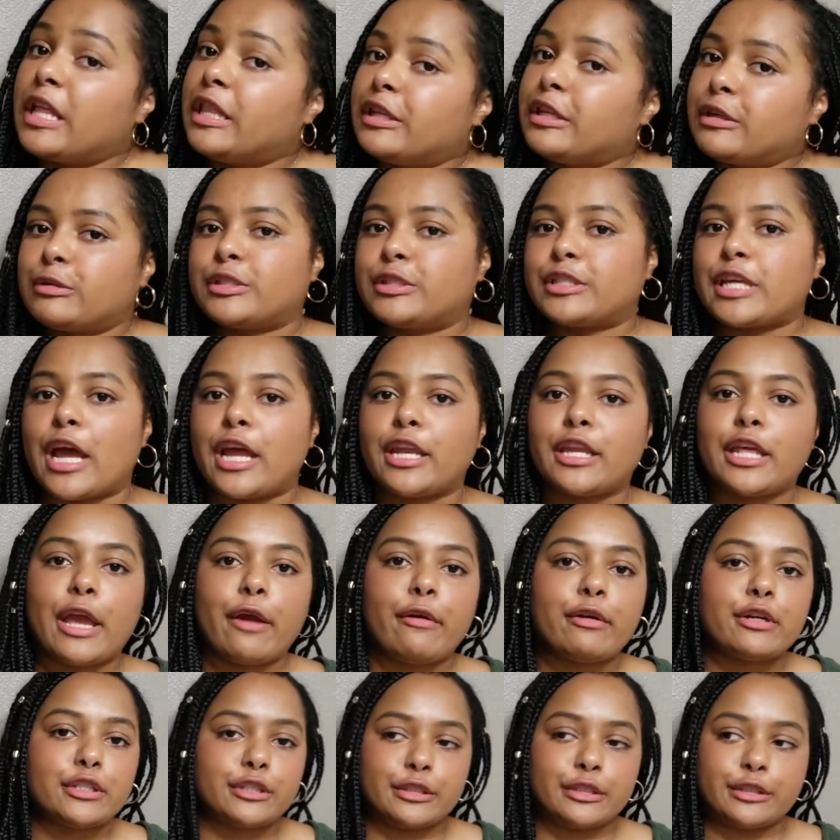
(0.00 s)
a little side
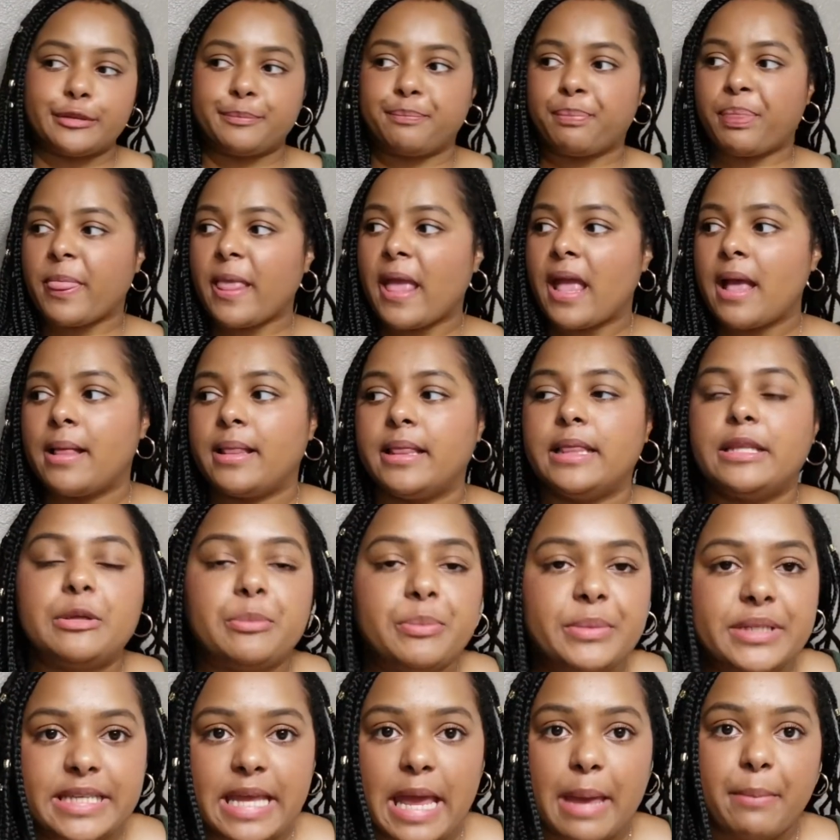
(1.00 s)
character, little
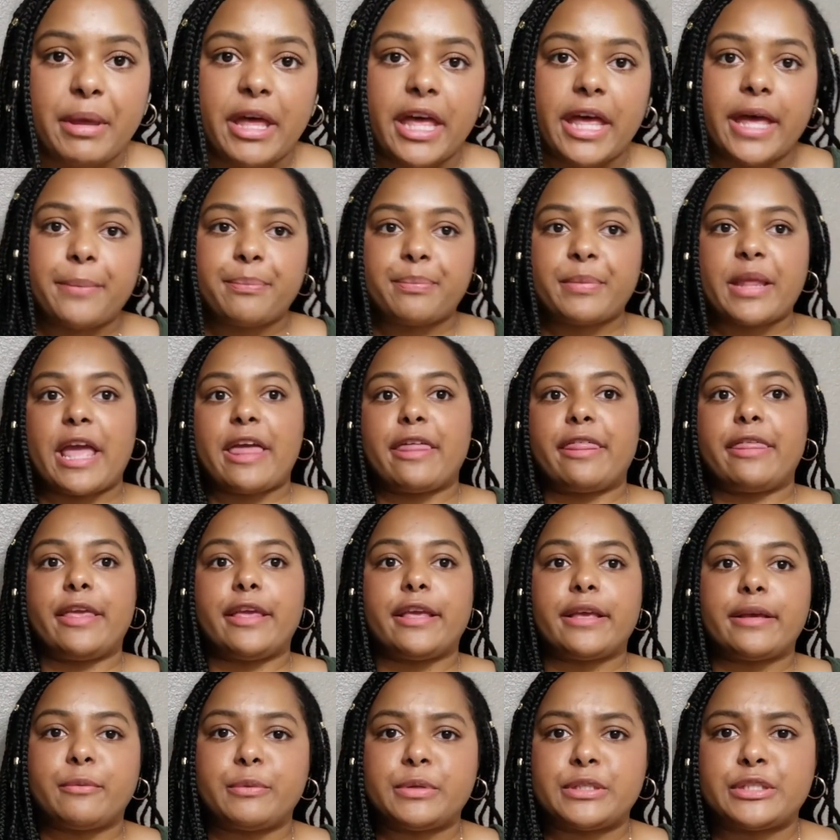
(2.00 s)
Miss Emma, I
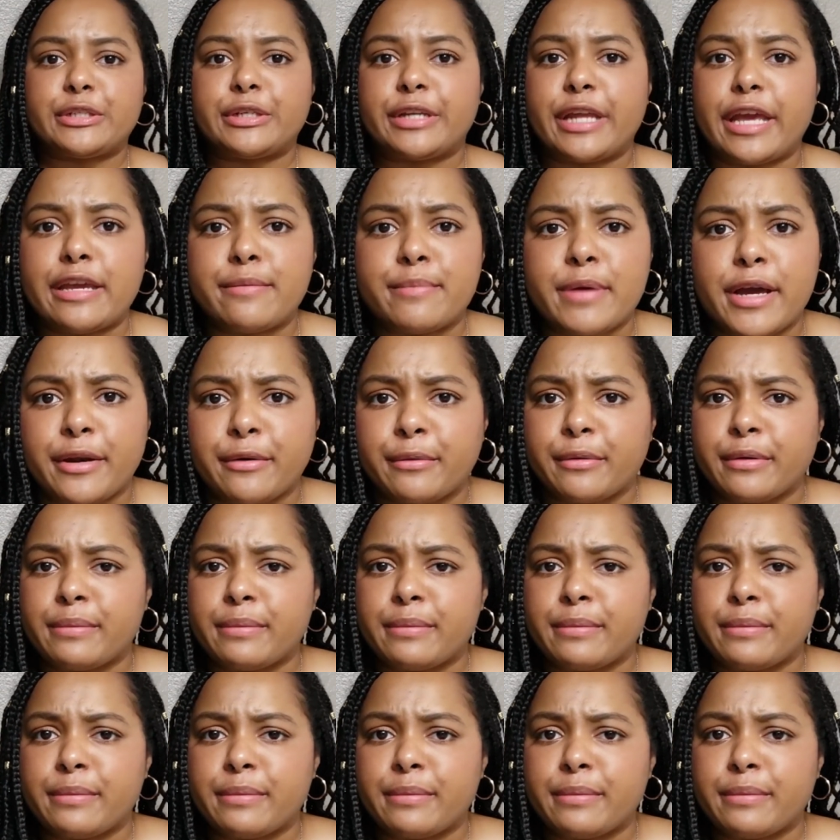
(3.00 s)
think was her name. I don't